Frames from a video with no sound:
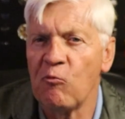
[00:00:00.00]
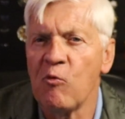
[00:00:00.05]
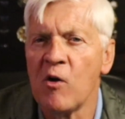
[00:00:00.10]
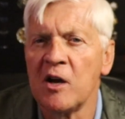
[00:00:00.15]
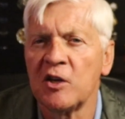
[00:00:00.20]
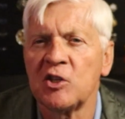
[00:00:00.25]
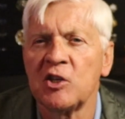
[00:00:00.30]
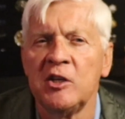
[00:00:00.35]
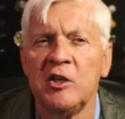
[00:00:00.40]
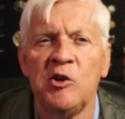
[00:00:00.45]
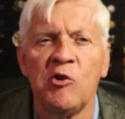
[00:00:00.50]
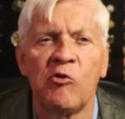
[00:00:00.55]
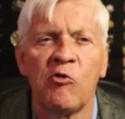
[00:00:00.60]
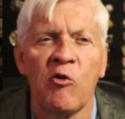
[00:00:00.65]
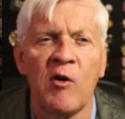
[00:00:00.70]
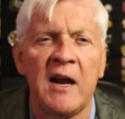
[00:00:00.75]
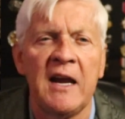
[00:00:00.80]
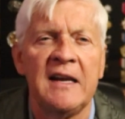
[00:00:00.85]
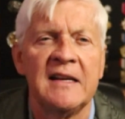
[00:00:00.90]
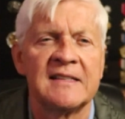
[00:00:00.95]
Russia and
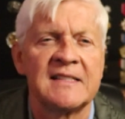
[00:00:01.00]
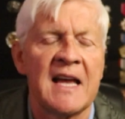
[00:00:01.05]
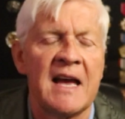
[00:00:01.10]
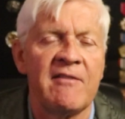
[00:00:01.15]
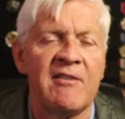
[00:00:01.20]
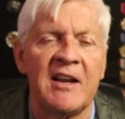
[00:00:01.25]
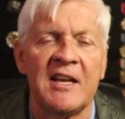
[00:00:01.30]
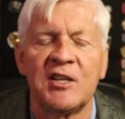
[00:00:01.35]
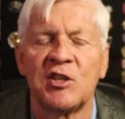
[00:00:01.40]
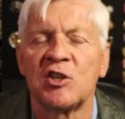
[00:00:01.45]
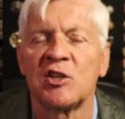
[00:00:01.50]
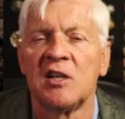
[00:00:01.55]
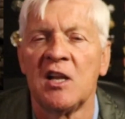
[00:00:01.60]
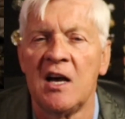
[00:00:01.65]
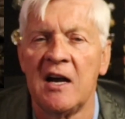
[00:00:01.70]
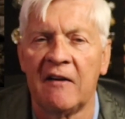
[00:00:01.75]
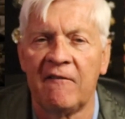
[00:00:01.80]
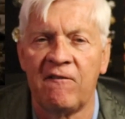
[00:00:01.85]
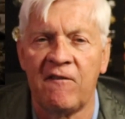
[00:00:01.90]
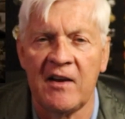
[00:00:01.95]
Ukraine is having a
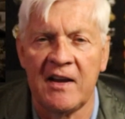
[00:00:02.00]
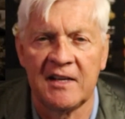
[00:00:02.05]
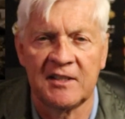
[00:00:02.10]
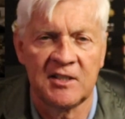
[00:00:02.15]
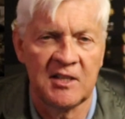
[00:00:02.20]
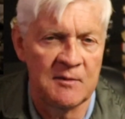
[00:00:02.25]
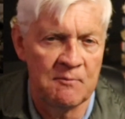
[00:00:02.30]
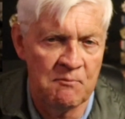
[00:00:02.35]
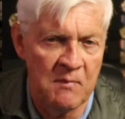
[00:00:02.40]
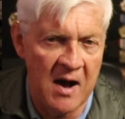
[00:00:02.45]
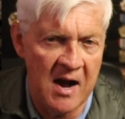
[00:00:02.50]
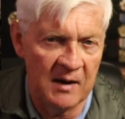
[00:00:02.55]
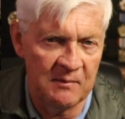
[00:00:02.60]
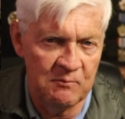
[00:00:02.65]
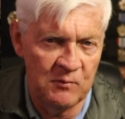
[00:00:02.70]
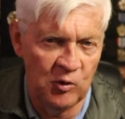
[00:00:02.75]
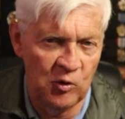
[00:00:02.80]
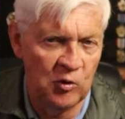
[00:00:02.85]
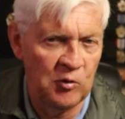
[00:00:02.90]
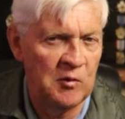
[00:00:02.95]
slugfest in
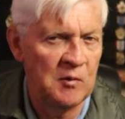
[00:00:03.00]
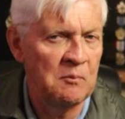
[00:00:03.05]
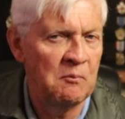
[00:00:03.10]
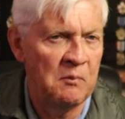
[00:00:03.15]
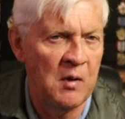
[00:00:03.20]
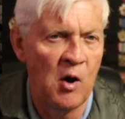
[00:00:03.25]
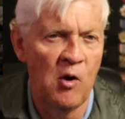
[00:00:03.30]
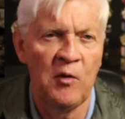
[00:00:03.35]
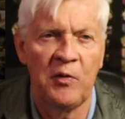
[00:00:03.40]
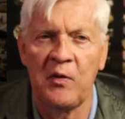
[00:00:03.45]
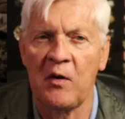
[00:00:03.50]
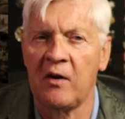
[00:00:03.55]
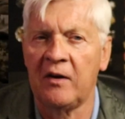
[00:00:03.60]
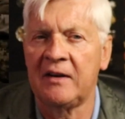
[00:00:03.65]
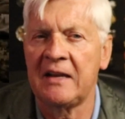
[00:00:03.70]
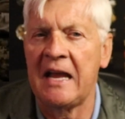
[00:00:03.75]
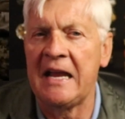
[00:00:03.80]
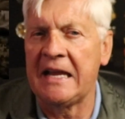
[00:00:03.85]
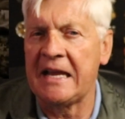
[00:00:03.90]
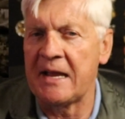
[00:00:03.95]
Bakhmut. Both are
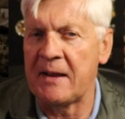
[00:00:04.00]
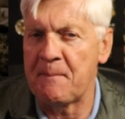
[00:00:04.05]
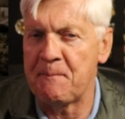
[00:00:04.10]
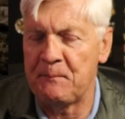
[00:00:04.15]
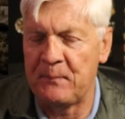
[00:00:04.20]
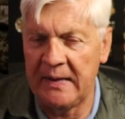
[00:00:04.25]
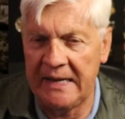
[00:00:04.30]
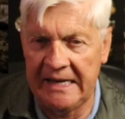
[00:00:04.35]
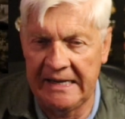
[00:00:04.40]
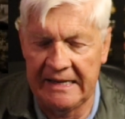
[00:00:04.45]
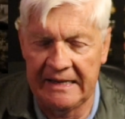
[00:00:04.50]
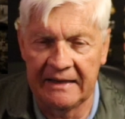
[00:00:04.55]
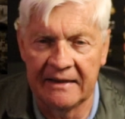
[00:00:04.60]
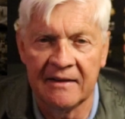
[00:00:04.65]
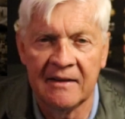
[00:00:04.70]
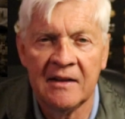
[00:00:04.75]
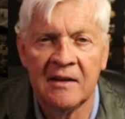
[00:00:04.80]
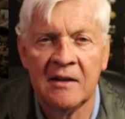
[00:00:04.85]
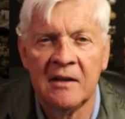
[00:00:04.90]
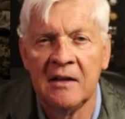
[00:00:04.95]
taking a beating.
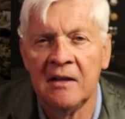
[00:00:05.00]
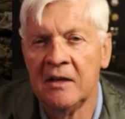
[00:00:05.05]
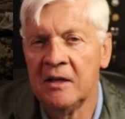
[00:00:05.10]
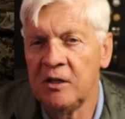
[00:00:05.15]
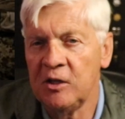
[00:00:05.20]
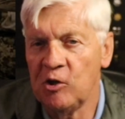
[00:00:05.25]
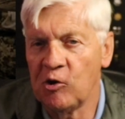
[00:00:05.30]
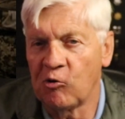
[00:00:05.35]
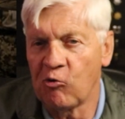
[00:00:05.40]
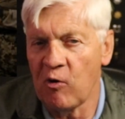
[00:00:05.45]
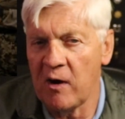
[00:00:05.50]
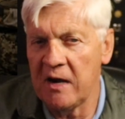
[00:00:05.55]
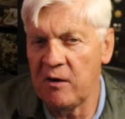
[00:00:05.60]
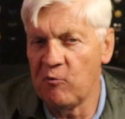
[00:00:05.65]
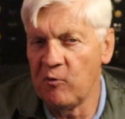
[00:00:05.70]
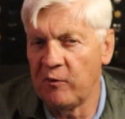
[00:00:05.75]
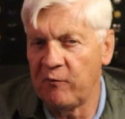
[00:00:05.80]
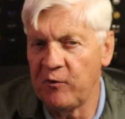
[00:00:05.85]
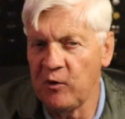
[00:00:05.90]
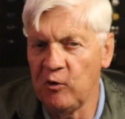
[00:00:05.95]
Ukraine
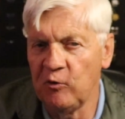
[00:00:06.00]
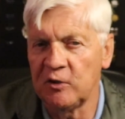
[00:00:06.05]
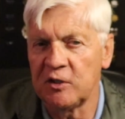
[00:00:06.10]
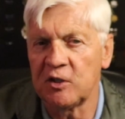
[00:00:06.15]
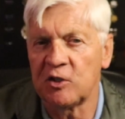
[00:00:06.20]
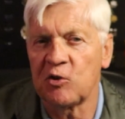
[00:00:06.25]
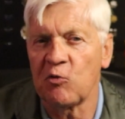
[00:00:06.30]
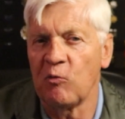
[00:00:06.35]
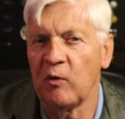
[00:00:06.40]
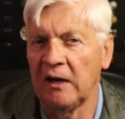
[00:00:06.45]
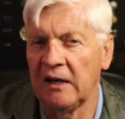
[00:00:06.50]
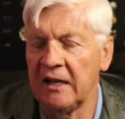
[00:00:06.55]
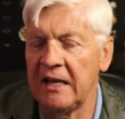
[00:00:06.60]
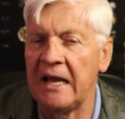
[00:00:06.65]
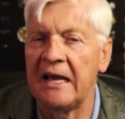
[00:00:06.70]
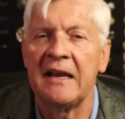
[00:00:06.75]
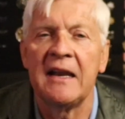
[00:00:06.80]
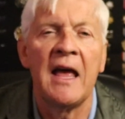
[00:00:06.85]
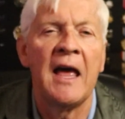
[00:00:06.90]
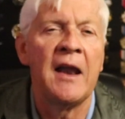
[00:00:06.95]
refuses to
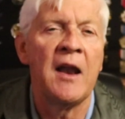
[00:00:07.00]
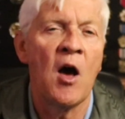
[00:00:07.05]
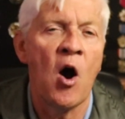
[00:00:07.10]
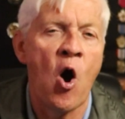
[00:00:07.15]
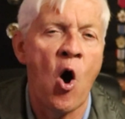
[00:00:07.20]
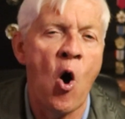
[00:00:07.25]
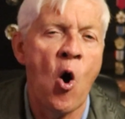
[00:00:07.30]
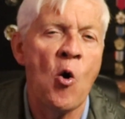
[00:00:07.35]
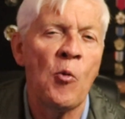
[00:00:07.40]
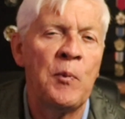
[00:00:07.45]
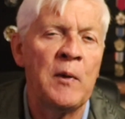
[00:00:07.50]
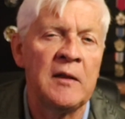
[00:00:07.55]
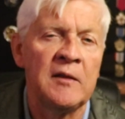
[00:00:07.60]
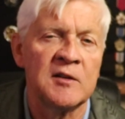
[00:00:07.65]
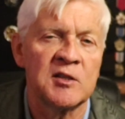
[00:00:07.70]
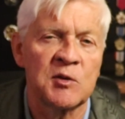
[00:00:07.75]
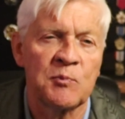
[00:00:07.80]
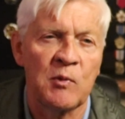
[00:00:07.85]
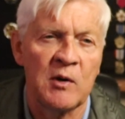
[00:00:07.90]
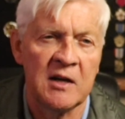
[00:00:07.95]
relent and hoping
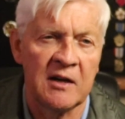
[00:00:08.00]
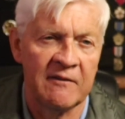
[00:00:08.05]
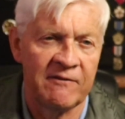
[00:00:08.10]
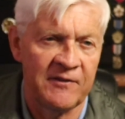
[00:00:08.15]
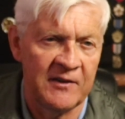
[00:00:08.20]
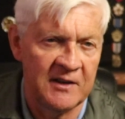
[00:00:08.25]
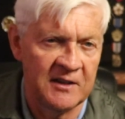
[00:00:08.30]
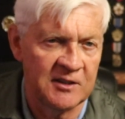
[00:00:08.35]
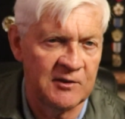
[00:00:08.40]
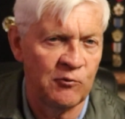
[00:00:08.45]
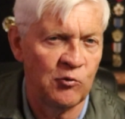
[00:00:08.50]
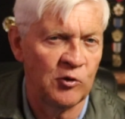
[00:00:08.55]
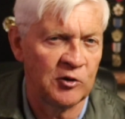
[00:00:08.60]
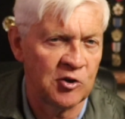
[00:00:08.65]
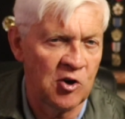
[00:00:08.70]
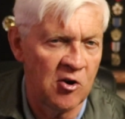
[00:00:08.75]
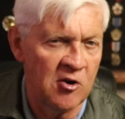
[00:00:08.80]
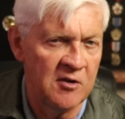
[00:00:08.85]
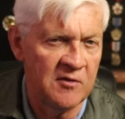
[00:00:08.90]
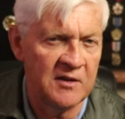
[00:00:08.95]
the spring offensive will
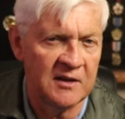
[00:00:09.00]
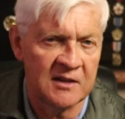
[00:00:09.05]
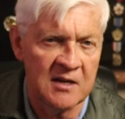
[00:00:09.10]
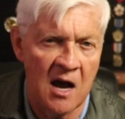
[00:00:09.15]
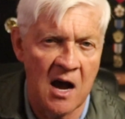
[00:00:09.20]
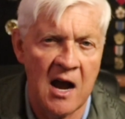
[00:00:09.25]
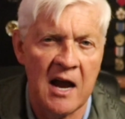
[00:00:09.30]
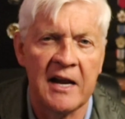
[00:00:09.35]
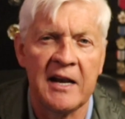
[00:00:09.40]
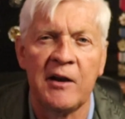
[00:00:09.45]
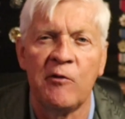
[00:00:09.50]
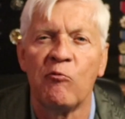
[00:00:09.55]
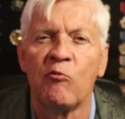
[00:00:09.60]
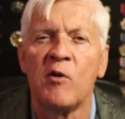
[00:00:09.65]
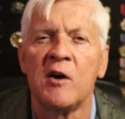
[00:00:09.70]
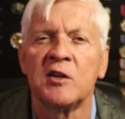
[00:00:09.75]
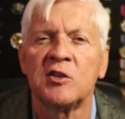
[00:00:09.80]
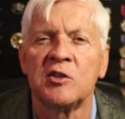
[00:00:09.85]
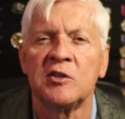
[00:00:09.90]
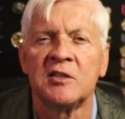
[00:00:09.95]
turn the tide and
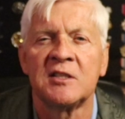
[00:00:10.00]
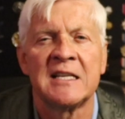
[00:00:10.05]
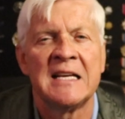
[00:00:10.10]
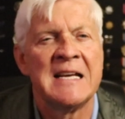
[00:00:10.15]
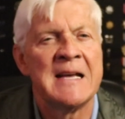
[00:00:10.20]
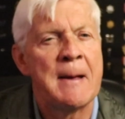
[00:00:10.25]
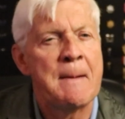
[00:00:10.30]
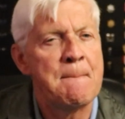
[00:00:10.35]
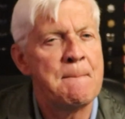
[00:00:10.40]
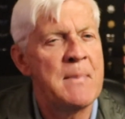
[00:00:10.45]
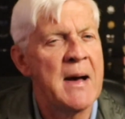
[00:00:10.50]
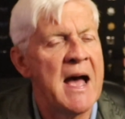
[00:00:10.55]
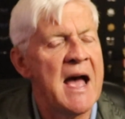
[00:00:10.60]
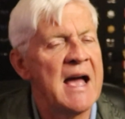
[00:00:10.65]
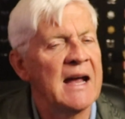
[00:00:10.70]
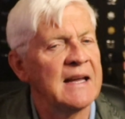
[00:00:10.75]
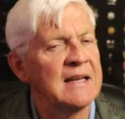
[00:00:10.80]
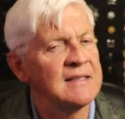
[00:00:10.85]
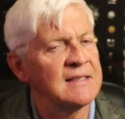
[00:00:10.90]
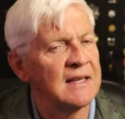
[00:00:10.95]
Russia's
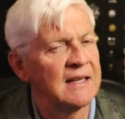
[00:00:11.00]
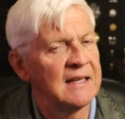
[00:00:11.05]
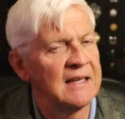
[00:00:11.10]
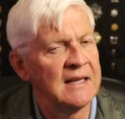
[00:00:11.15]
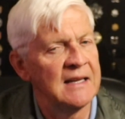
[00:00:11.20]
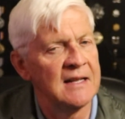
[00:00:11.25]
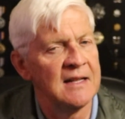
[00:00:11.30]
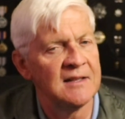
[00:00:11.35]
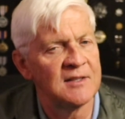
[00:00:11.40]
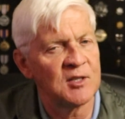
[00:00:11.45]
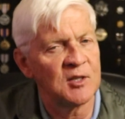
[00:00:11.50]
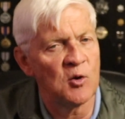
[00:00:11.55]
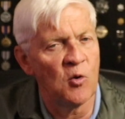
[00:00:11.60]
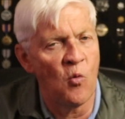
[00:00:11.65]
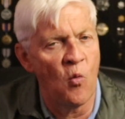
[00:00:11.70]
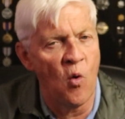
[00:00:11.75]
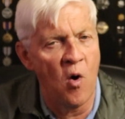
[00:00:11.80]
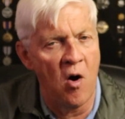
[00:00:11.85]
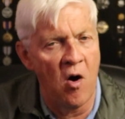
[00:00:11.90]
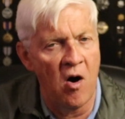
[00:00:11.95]
back is against the
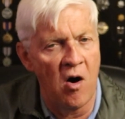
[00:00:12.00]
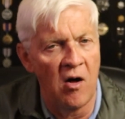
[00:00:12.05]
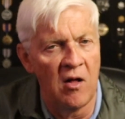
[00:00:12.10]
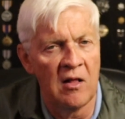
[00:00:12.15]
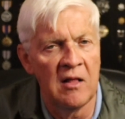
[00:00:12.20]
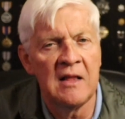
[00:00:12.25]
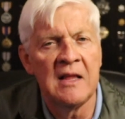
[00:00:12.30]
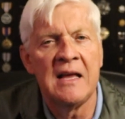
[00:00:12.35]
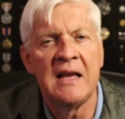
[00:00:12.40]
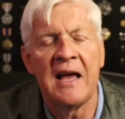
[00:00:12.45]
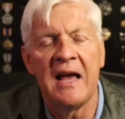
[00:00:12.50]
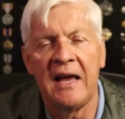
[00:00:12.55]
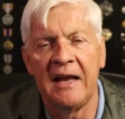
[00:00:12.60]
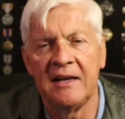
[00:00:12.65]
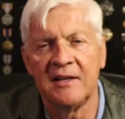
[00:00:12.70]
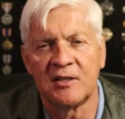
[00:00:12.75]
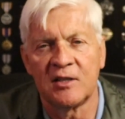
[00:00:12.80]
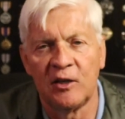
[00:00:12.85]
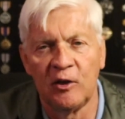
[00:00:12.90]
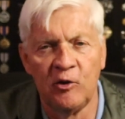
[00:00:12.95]
wall
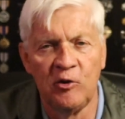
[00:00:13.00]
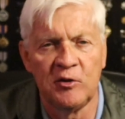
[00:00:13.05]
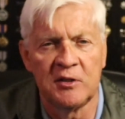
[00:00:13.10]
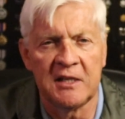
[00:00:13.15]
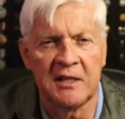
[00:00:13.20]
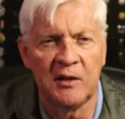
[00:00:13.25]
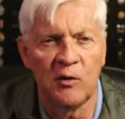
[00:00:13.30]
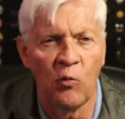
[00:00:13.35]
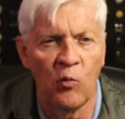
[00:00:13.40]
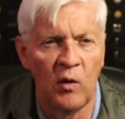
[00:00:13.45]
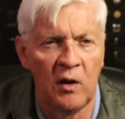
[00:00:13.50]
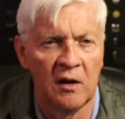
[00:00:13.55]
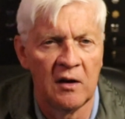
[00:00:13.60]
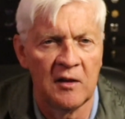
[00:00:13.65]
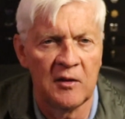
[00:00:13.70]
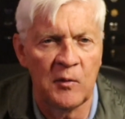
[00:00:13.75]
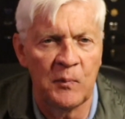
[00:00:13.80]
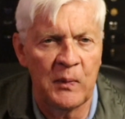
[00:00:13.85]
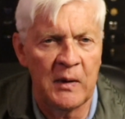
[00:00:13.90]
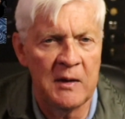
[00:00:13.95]
and is losing the will
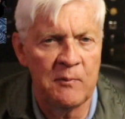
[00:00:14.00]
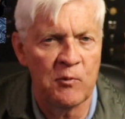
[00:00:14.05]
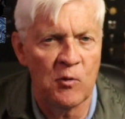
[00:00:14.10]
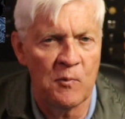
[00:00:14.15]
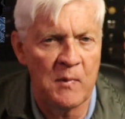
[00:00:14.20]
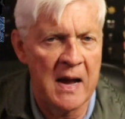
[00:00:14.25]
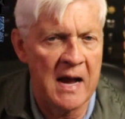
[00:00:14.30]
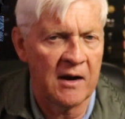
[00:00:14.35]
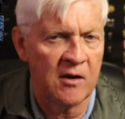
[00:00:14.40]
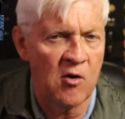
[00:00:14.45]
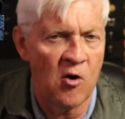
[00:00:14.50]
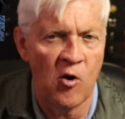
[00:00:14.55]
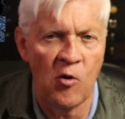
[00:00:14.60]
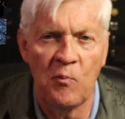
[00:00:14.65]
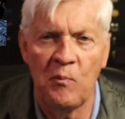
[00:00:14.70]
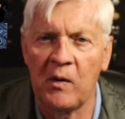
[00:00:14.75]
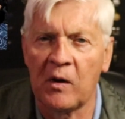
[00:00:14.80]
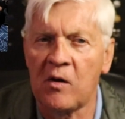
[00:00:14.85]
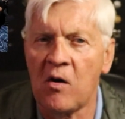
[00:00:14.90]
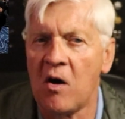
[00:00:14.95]
of the people back
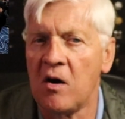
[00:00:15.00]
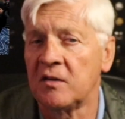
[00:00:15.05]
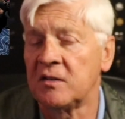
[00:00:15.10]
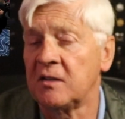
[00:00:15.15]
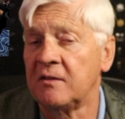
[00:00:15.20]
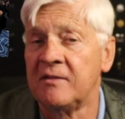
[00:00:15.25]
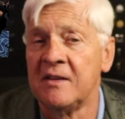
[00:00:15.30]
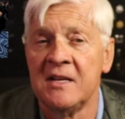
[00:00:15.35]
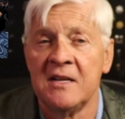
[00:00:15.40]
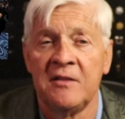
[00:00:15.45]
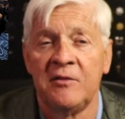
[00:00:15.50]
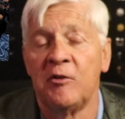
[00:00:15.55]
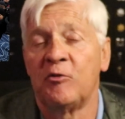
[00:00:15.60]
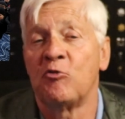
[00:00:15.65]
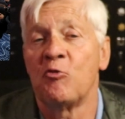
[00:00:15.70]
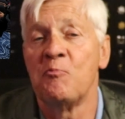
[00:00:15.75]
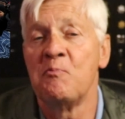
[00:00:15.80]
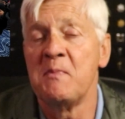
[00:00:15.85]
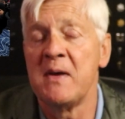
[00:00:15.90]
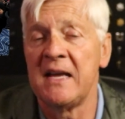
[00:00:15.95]
home because of the
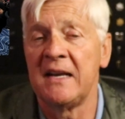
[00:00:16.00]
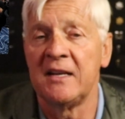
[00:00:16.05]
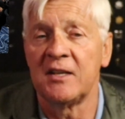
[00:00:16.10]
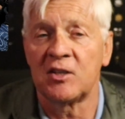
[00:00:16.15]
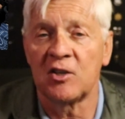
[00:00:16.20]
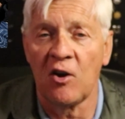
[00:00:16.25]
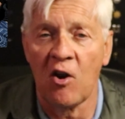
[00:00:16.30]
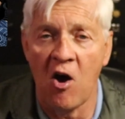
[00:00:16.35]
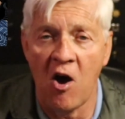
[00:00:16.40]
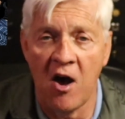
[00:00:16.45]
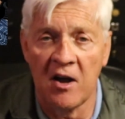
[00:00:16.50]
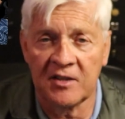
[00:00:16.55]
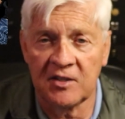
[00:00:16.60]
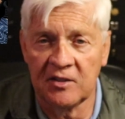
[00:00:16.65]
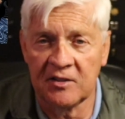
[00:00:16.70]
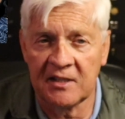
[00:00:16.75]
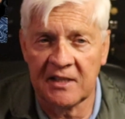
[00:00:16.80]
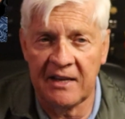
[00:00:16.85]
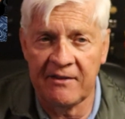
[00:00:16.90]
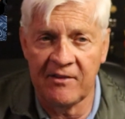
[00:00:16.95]
tremendous
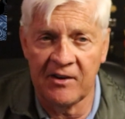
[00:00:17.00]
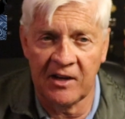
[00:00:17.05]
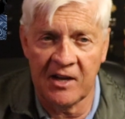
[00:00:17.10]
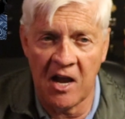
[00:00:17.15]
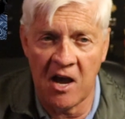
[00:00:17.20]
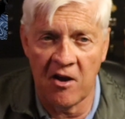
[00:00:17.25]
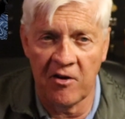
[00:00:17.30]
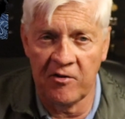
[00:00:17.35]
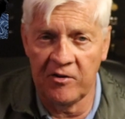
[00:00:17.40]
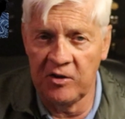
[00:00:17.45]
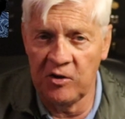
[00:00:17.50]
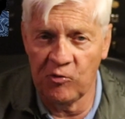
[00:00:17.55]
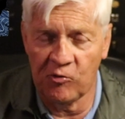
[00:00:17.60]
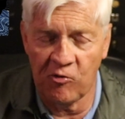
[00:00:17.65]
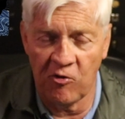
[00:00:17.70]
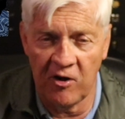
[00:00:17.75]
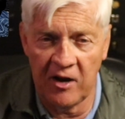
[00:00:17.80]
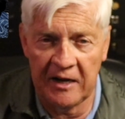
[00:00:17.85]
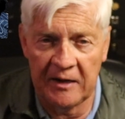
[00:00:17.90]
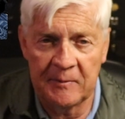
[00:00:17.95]
losses they've encountered in
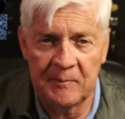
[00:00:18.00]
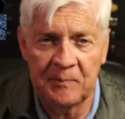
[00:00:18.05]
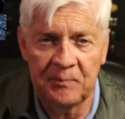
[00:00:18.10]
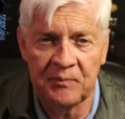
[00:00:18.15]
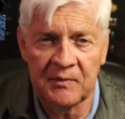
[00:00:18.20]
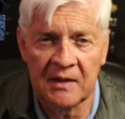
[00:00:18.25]
Ukraine.